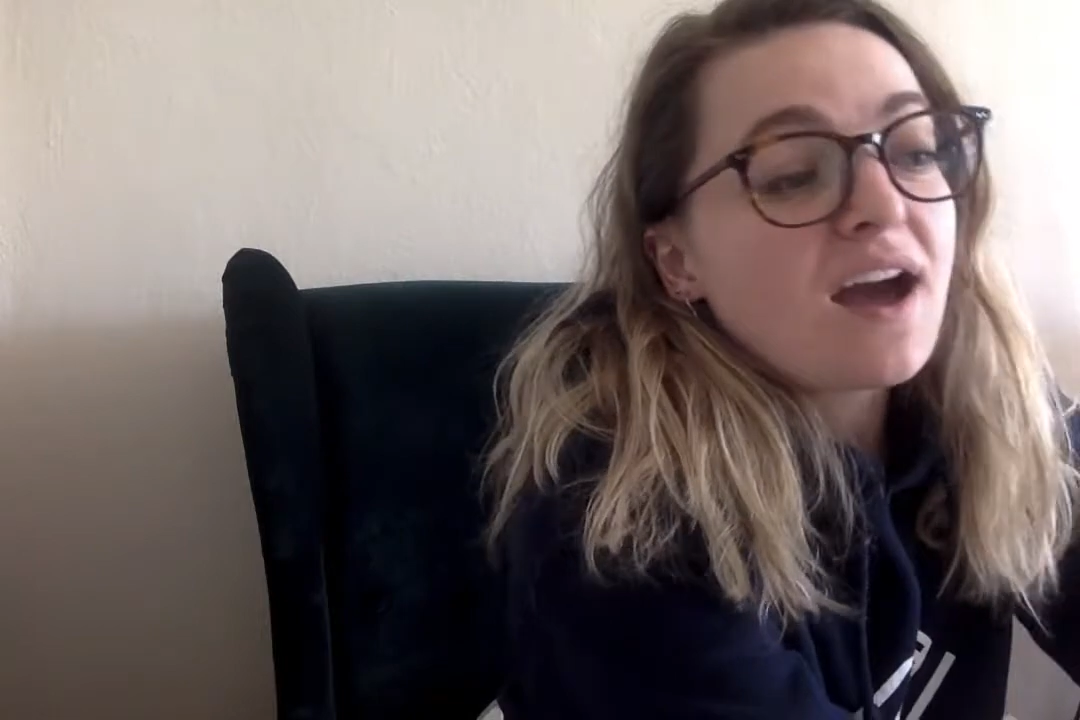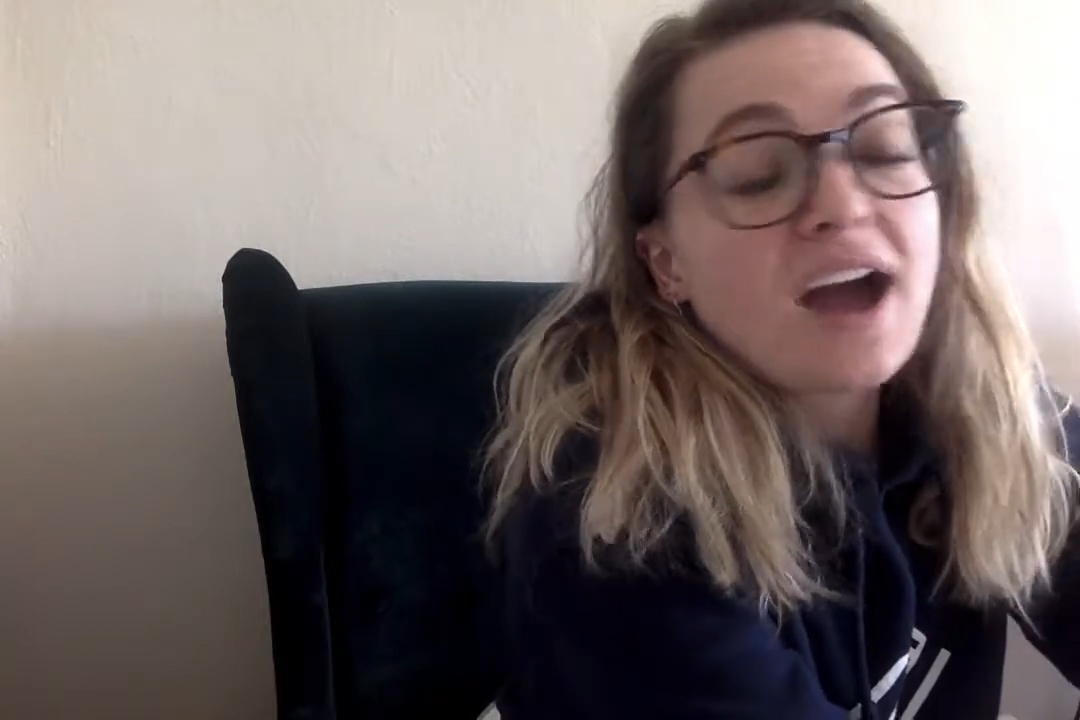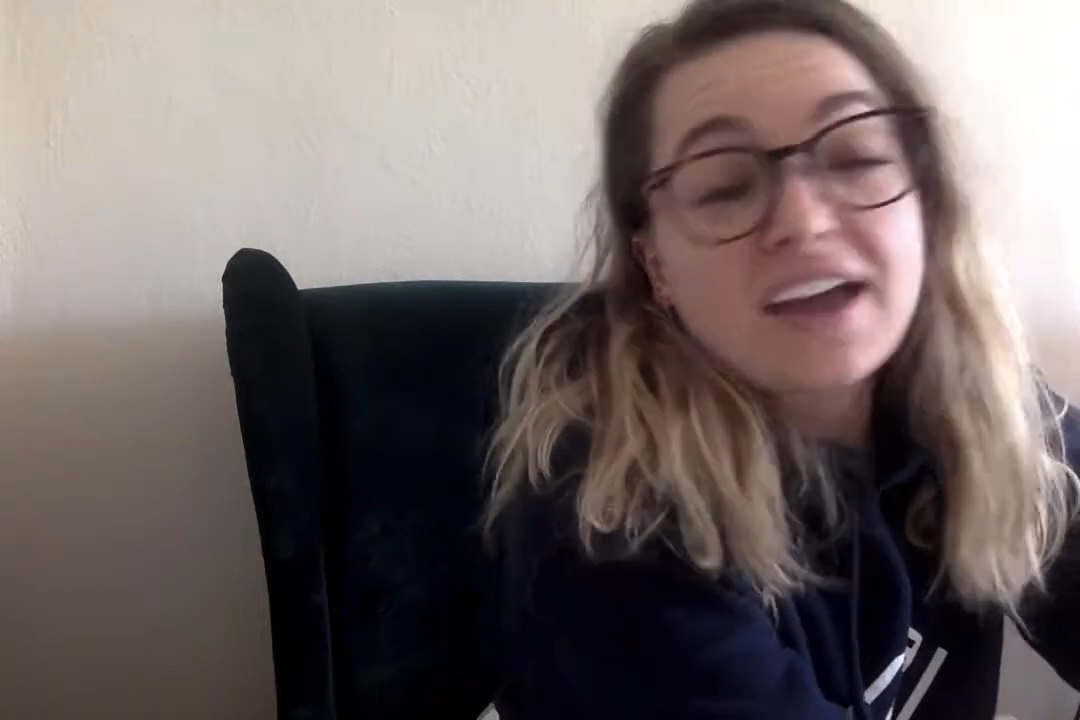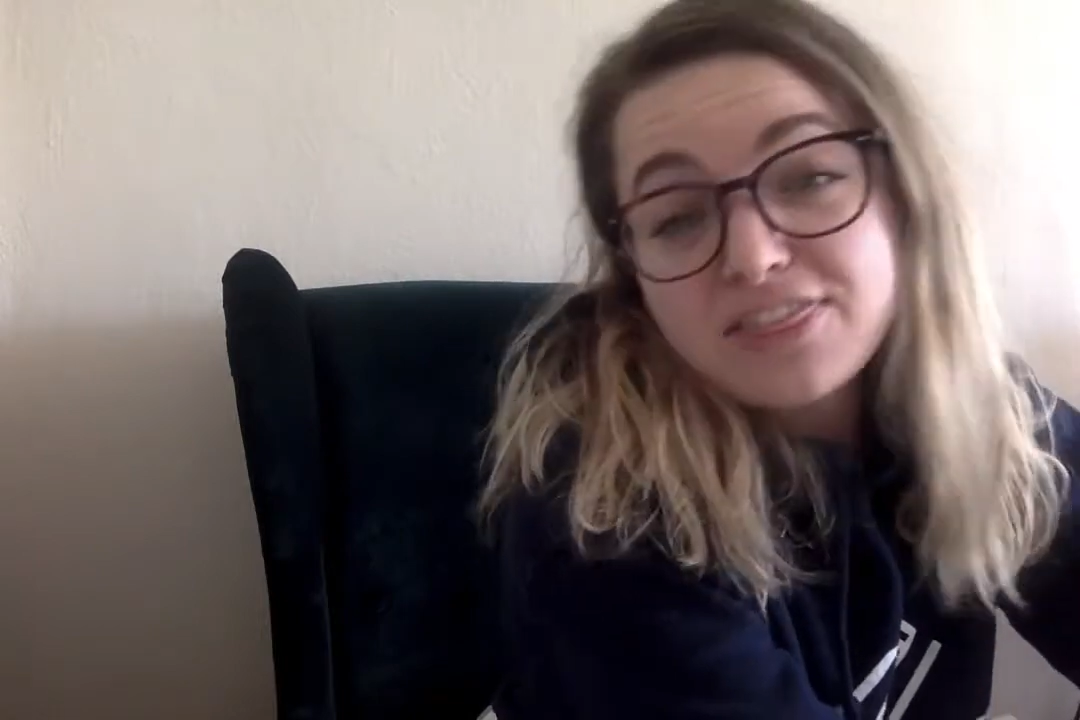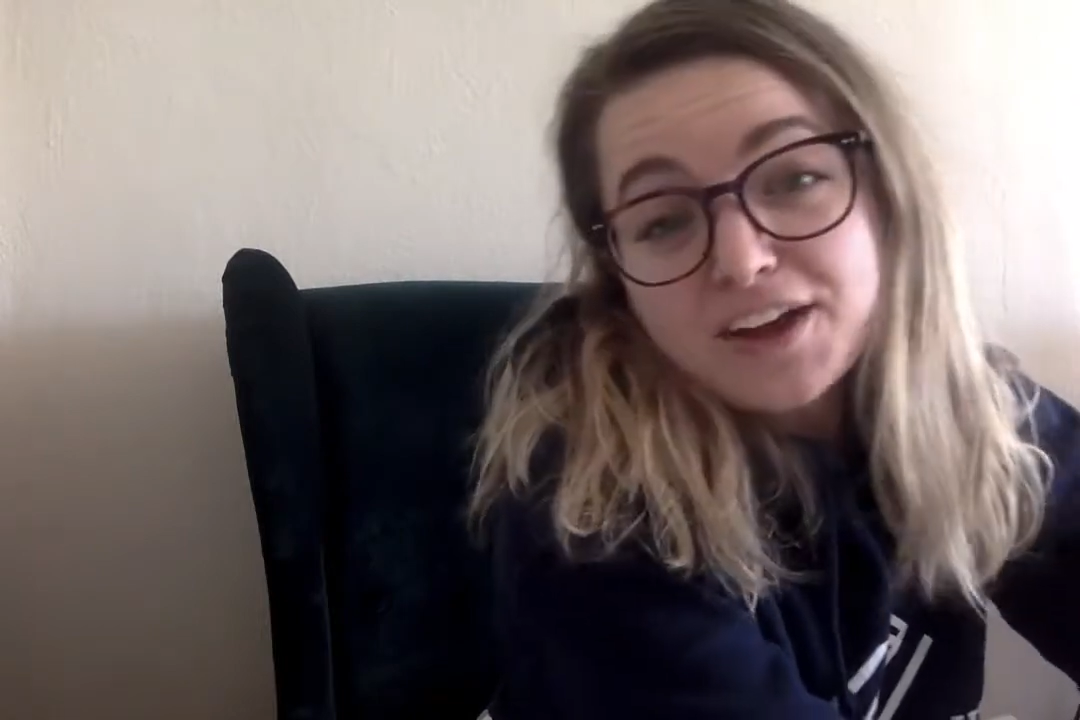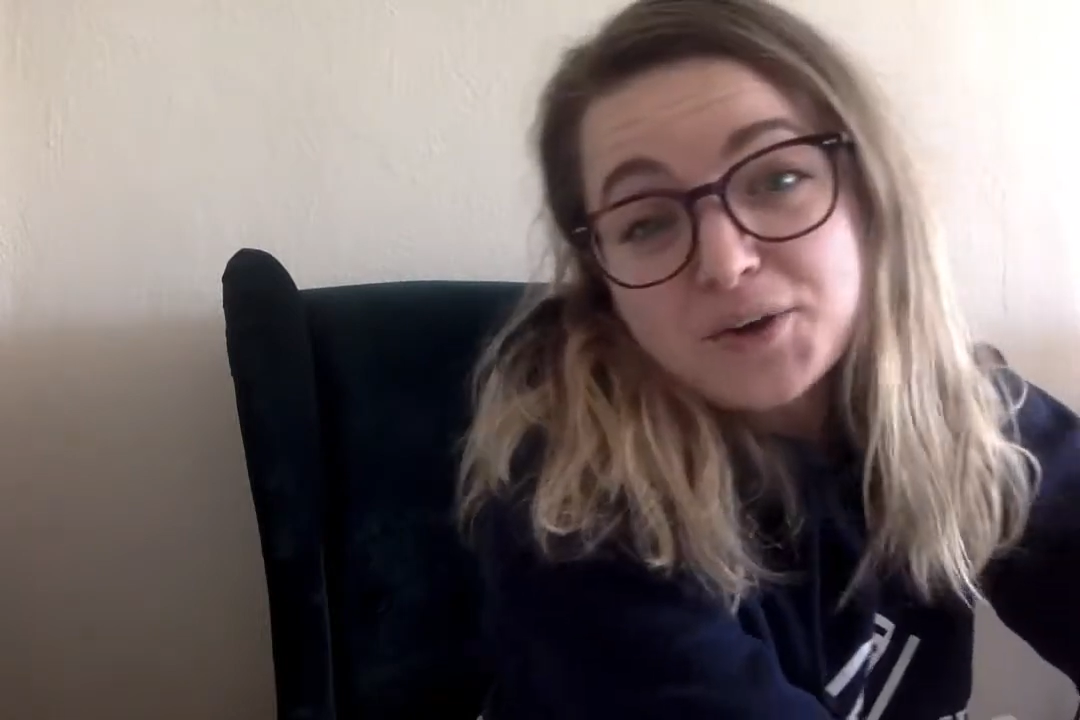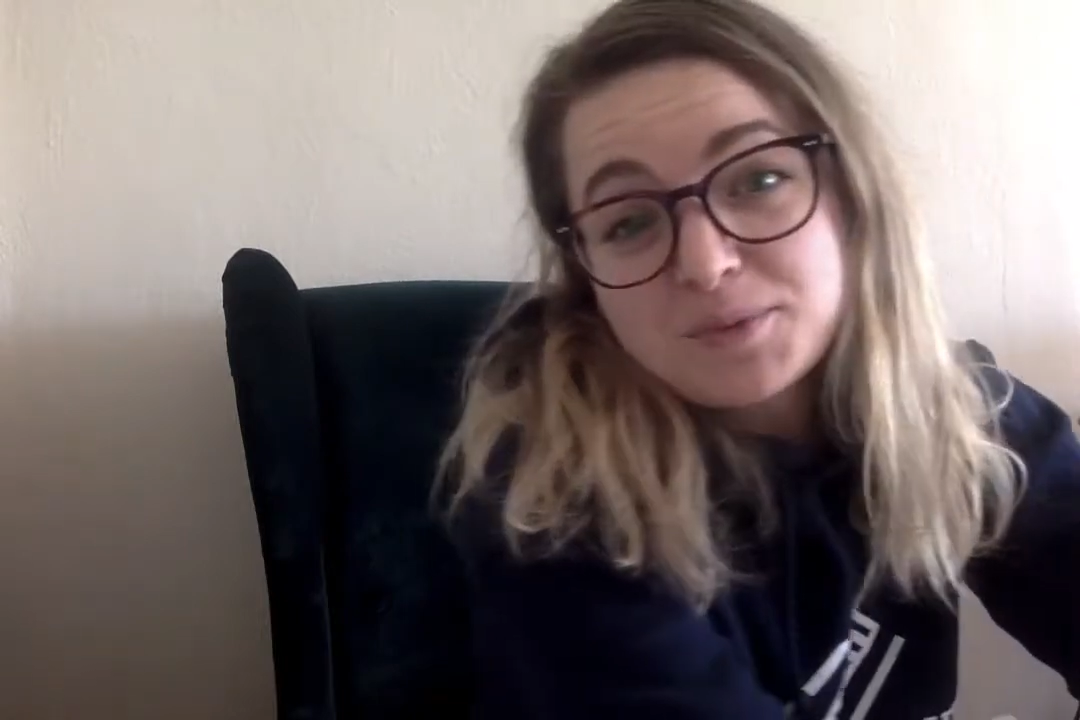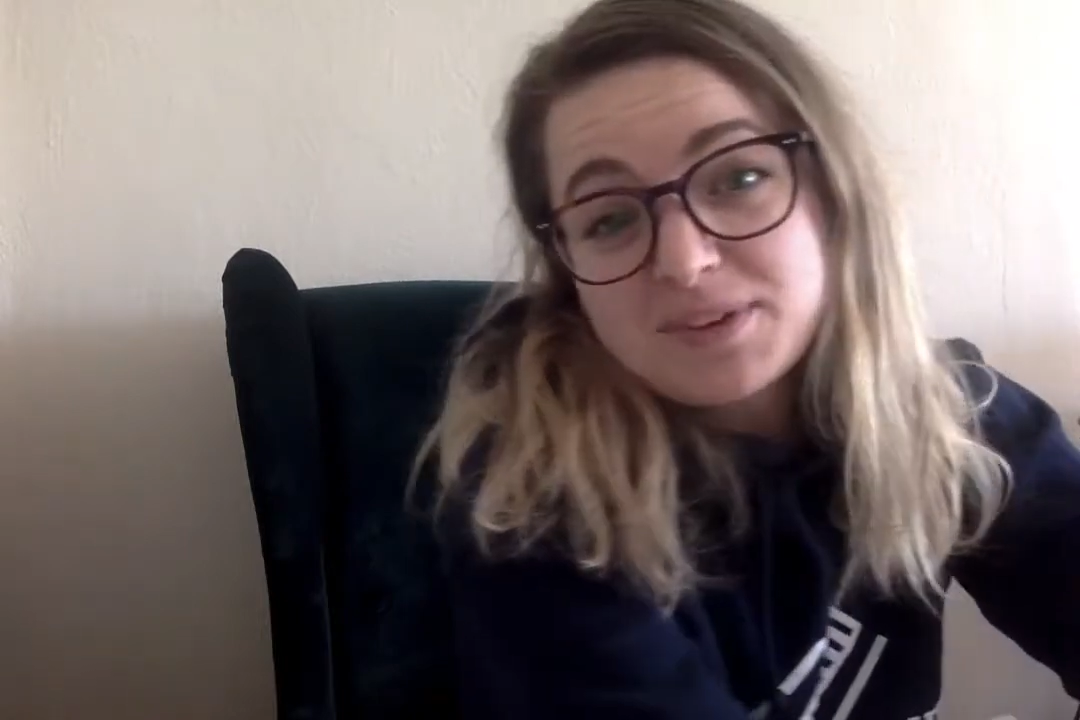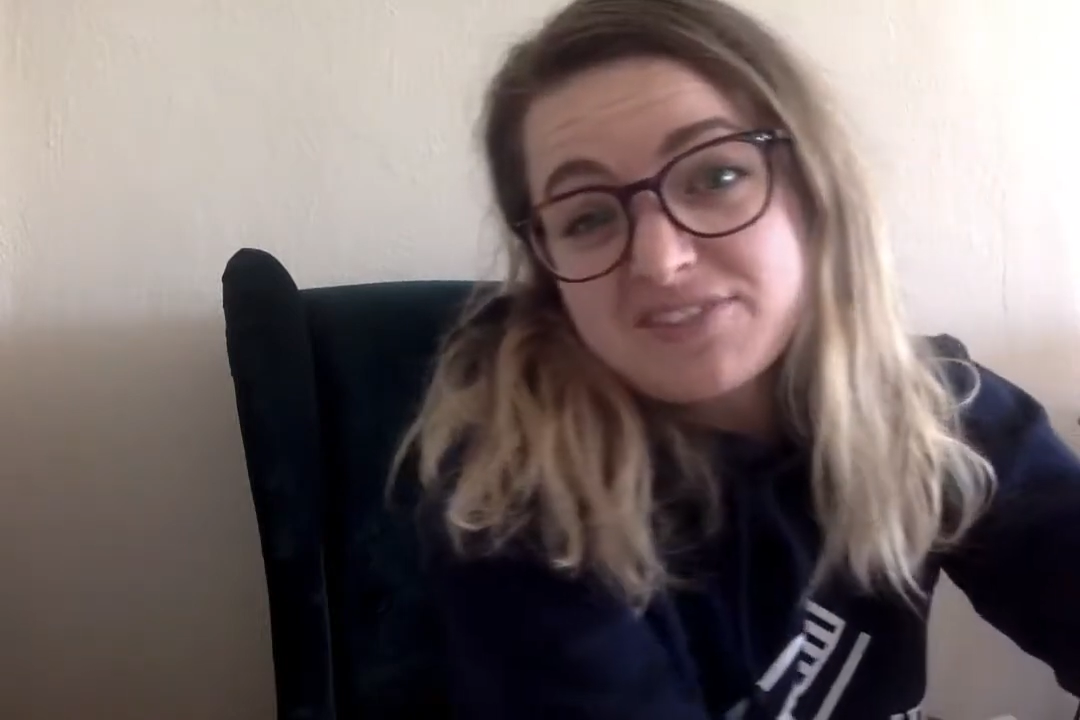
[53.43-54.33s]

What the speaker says: I thought it would be